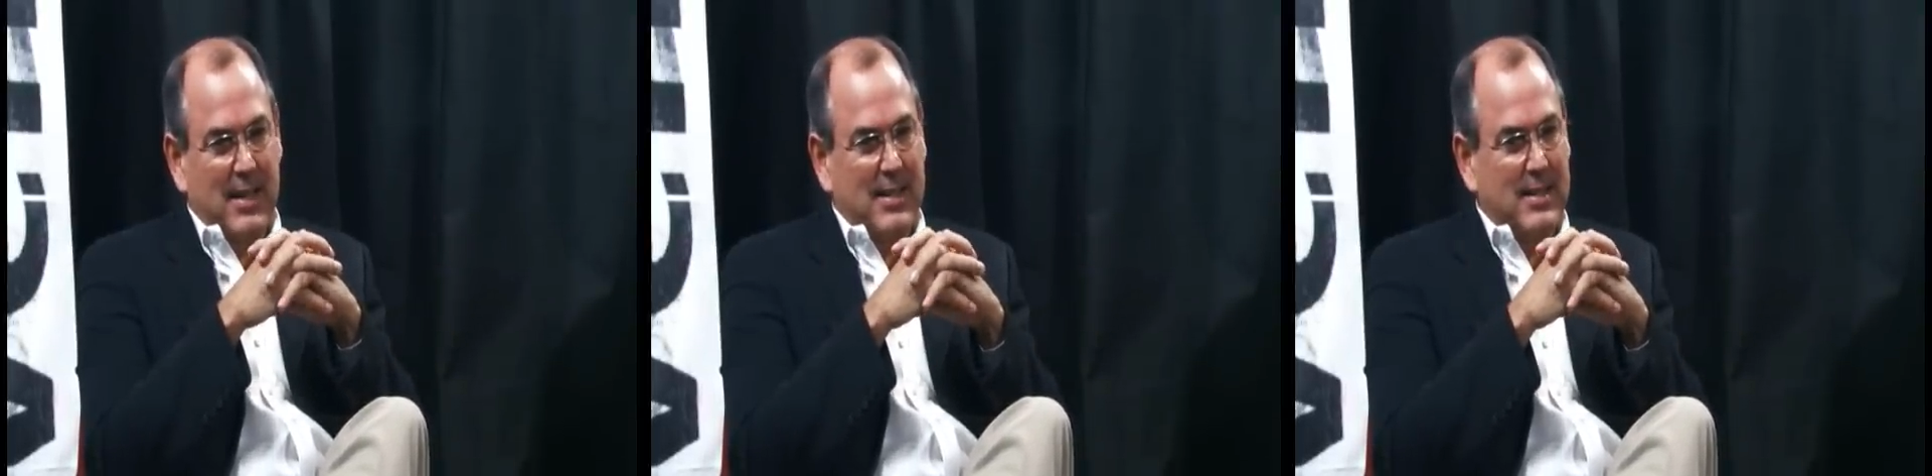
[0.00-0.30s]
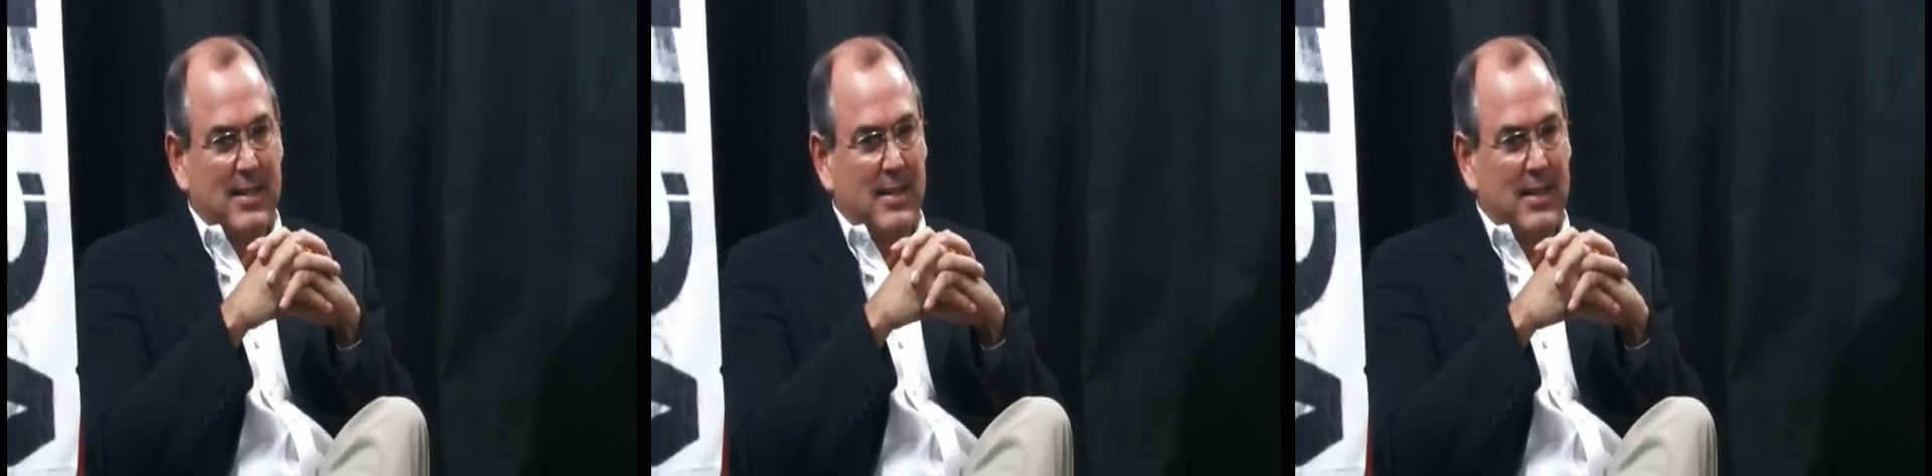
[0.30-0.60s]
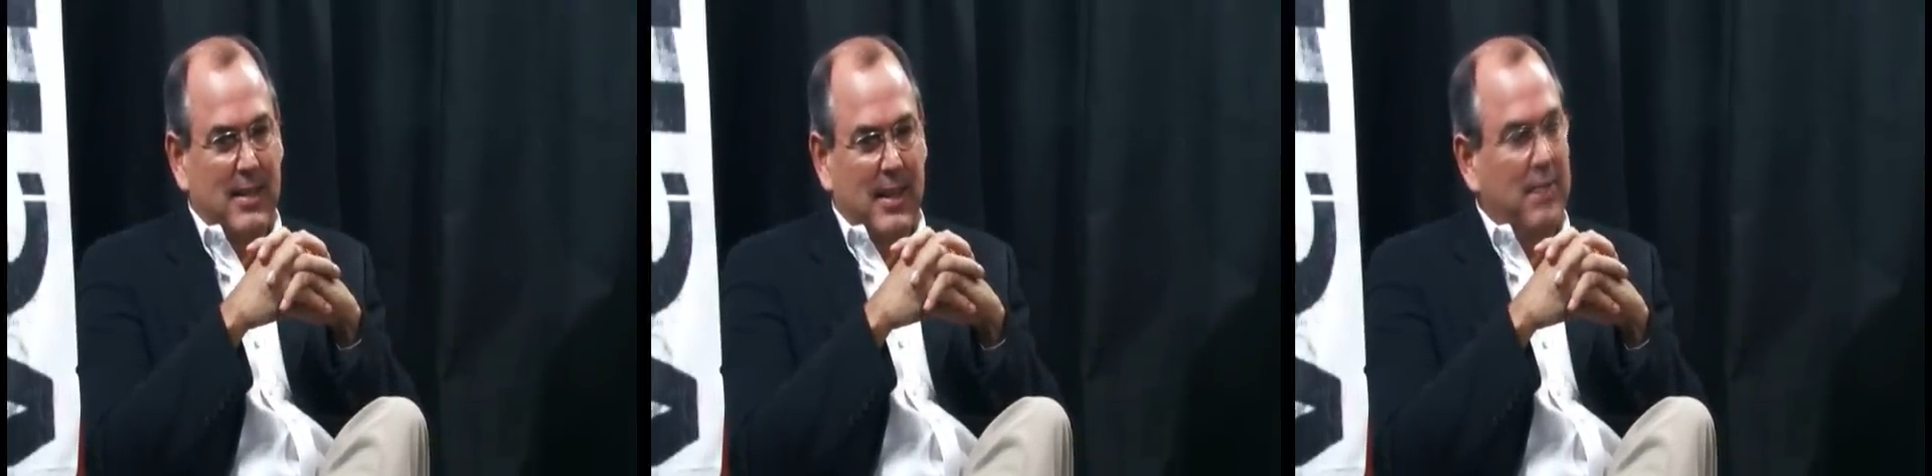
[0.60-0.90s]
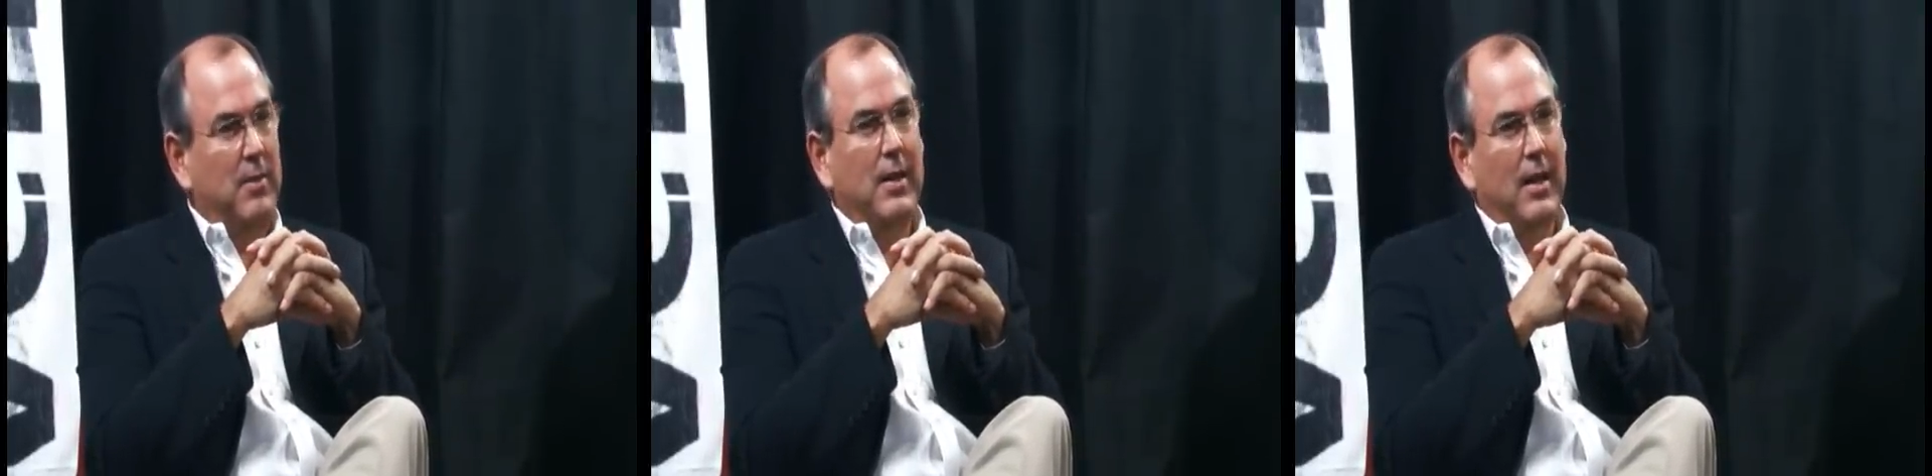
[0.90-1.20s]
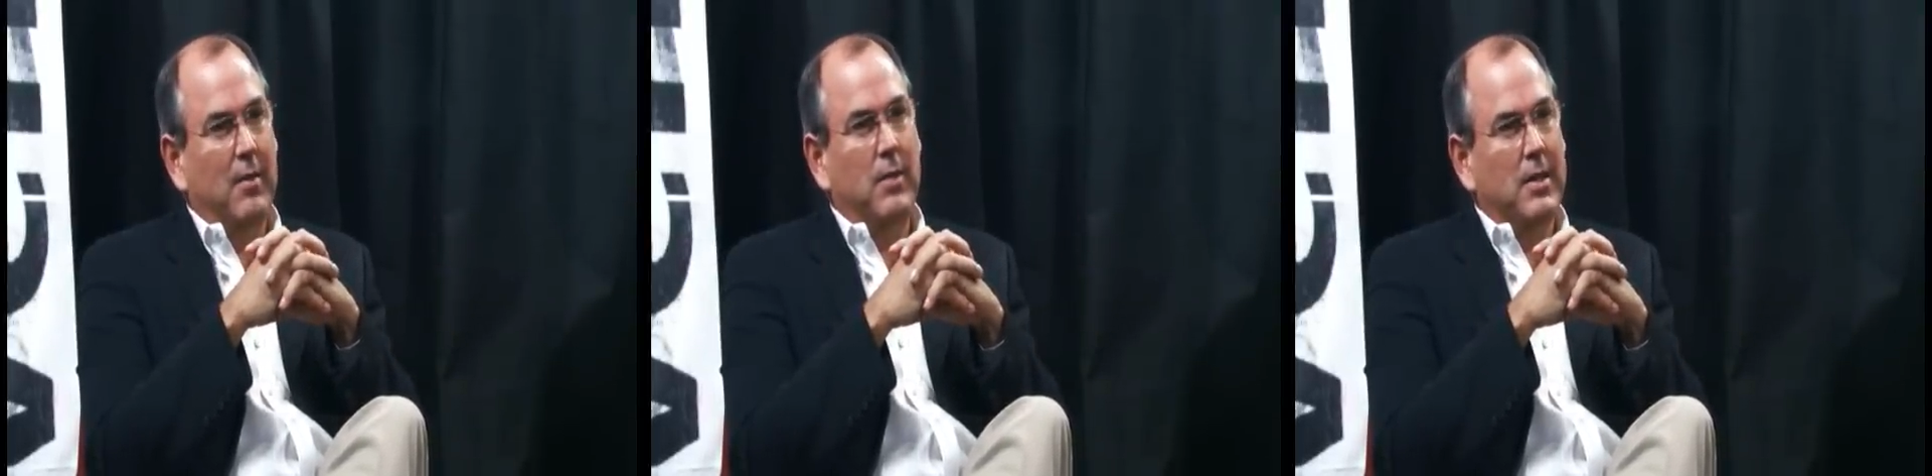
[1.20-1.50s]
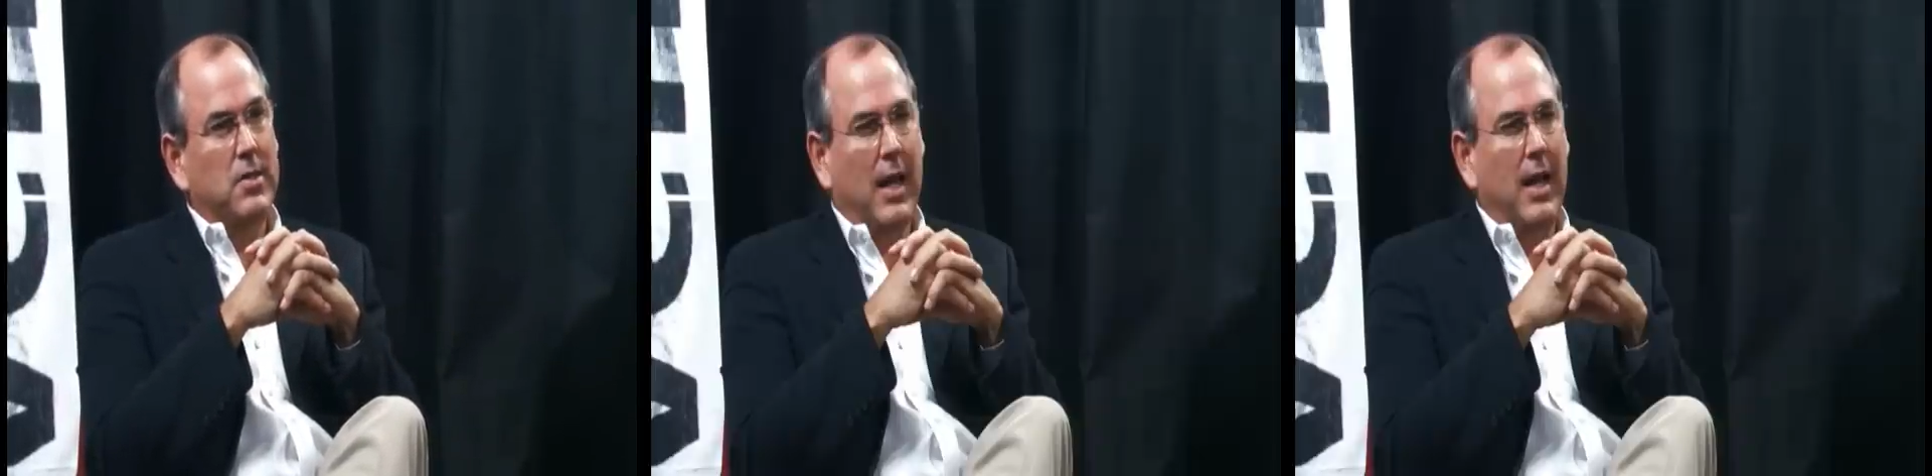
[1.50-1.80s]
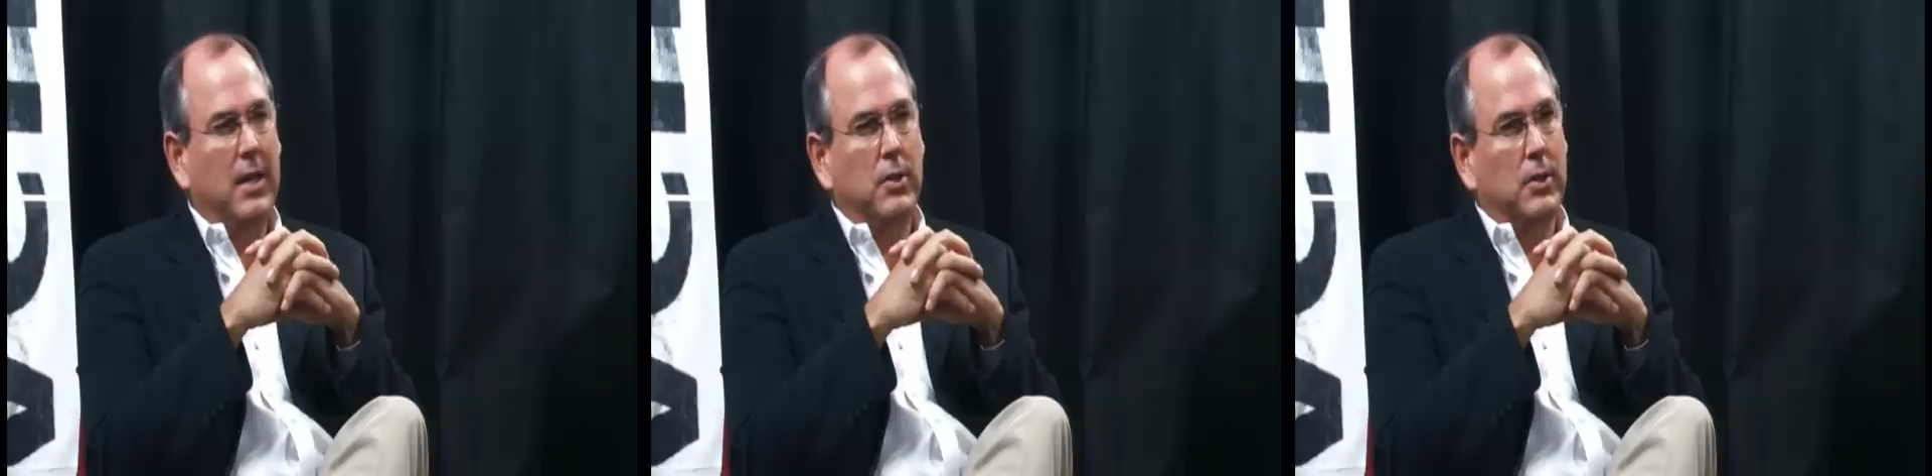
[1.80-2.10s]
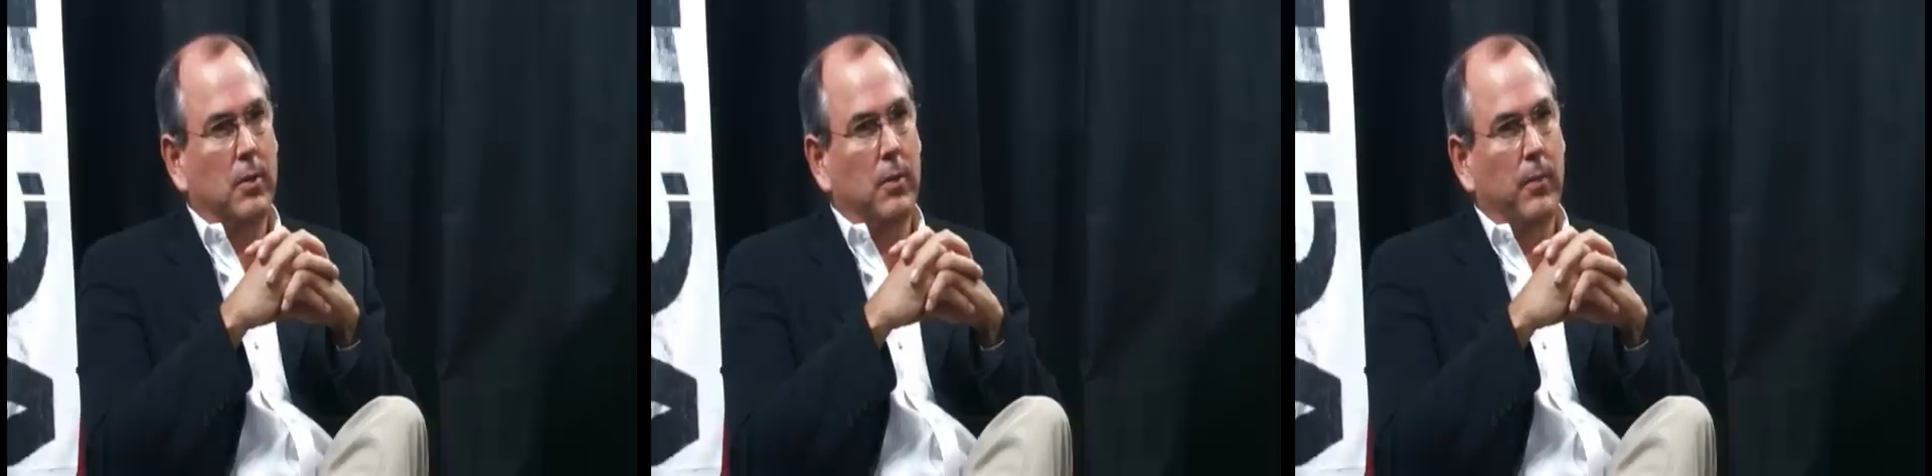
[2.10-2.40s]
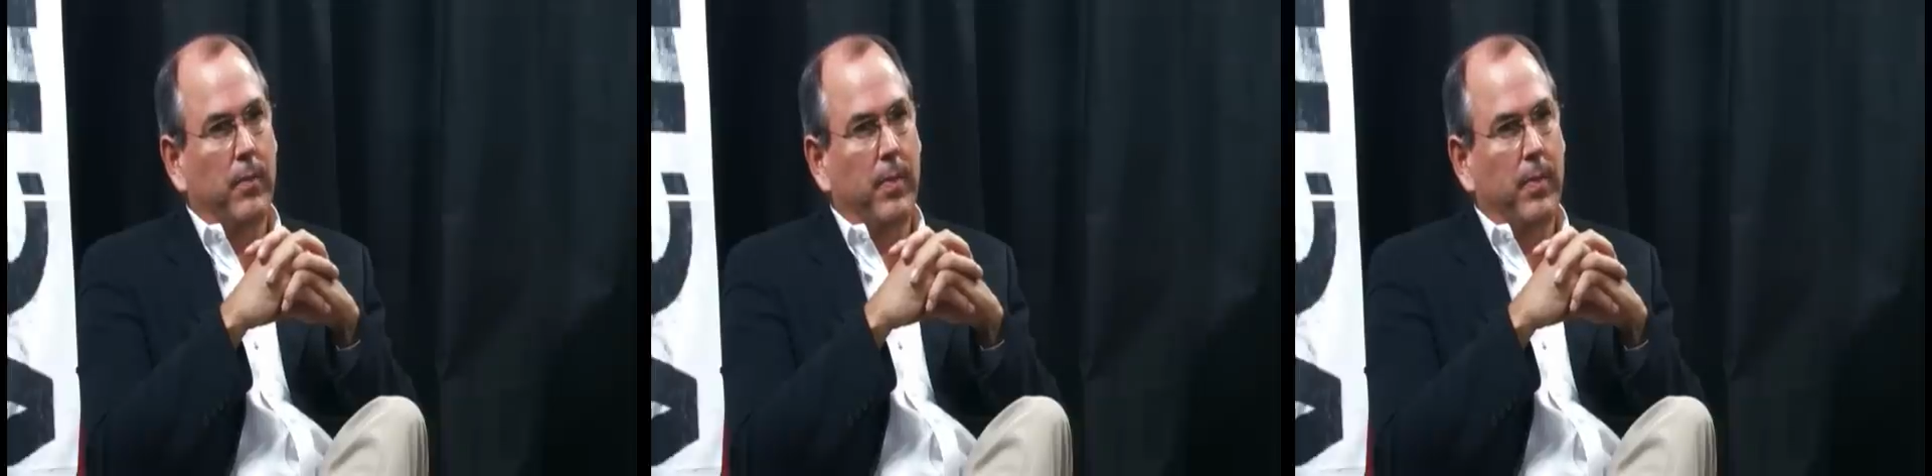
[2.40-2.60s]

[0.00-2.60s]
I want to challenge you.